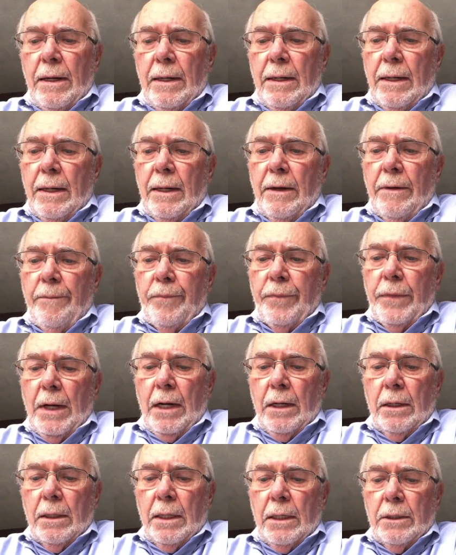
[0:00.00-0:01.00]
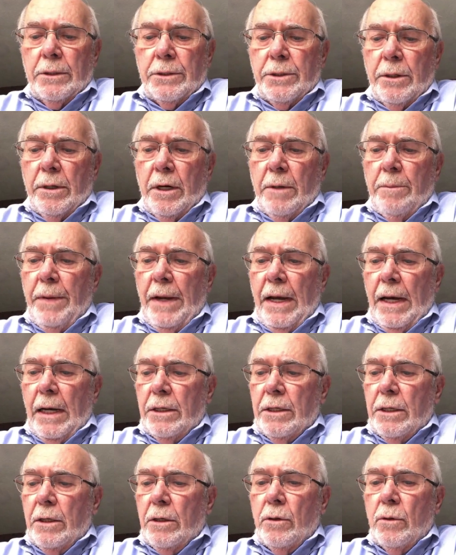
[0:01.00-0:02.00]
um, I'll, I'll turn it back
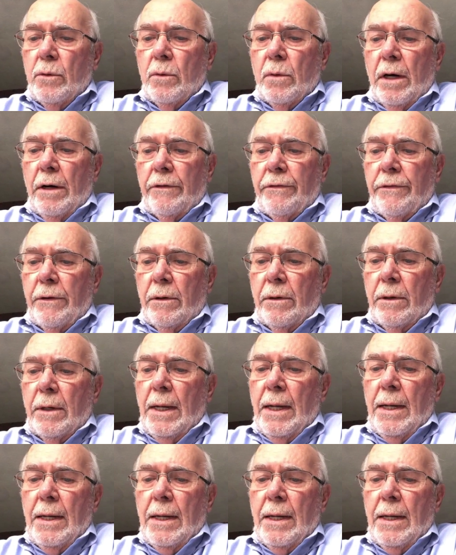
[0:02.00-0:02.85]
to you, Arthur.